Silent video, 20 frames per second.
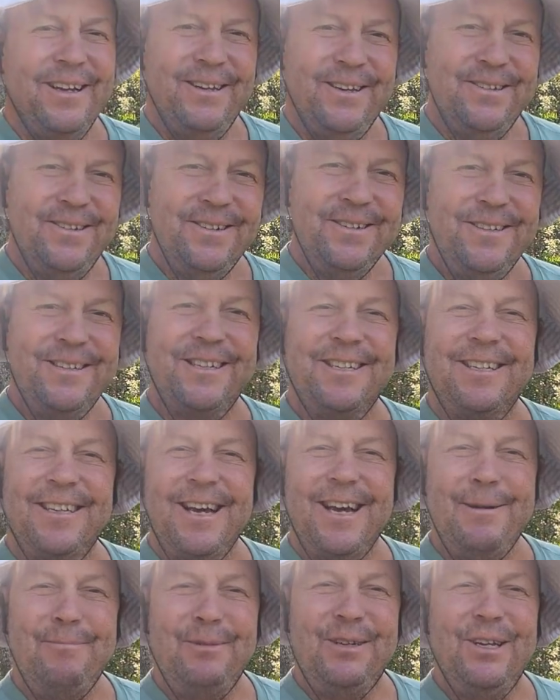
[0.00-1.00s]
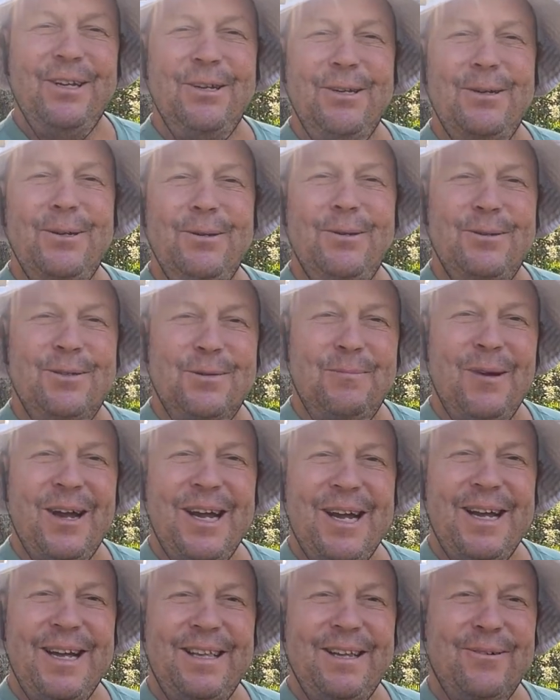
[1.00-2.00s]
you're the same dudes,
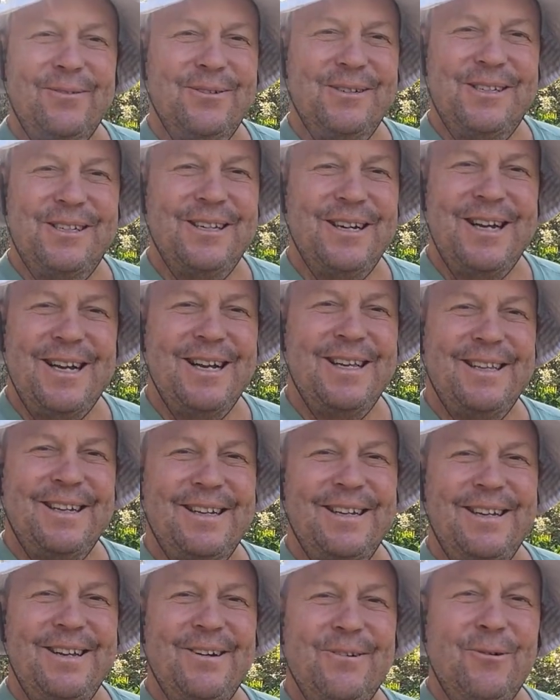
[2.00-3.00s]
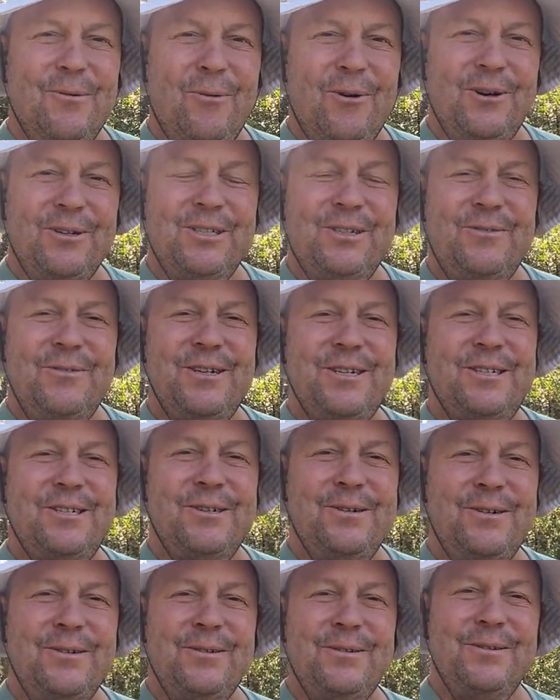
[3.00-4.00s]
man, that were saying that, you know, Wall Street
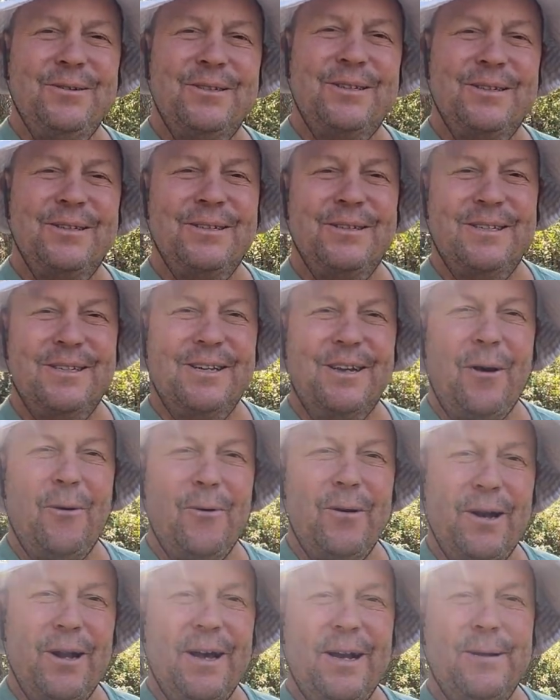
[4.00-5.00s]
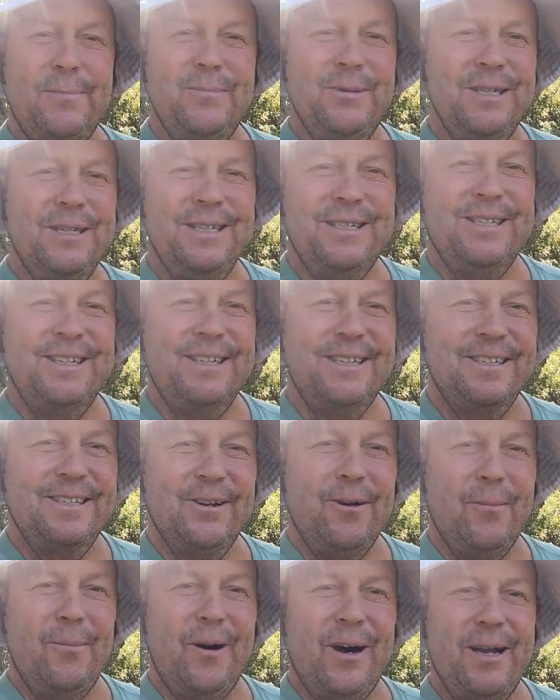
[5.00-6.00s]
Journal is going out of business because
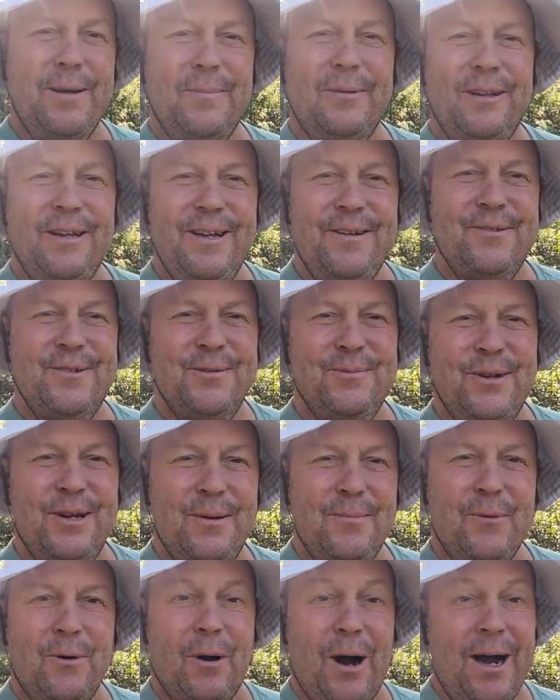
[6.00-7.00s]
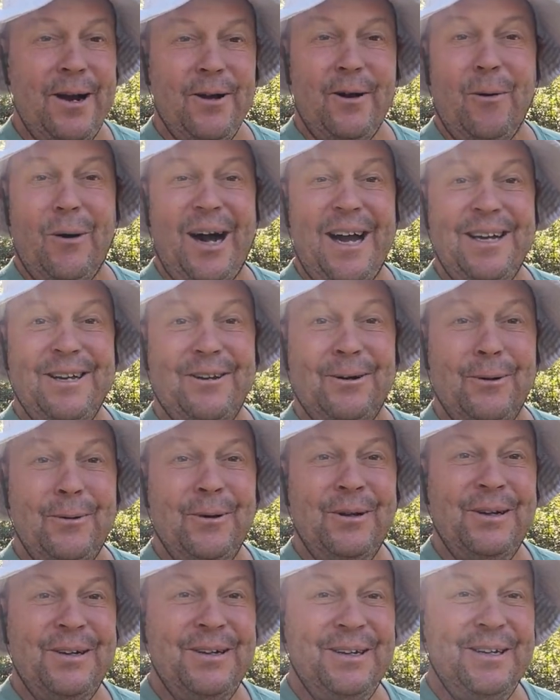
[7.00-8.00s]
nobody believes them anymore. I know I don't.
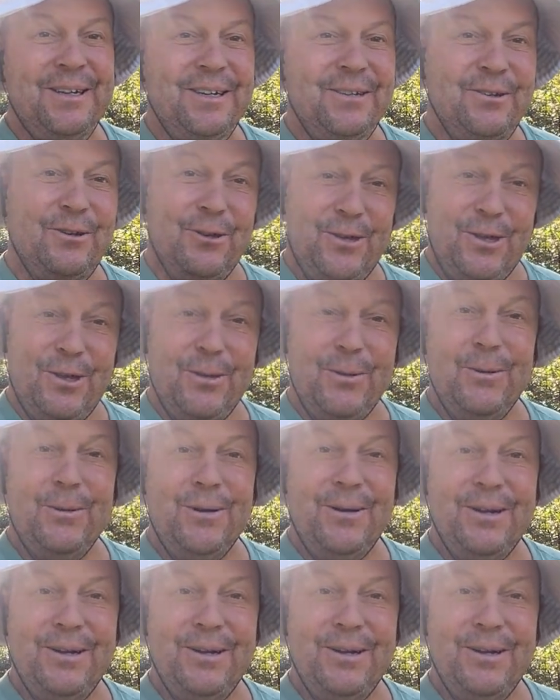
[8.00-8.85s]
Do you?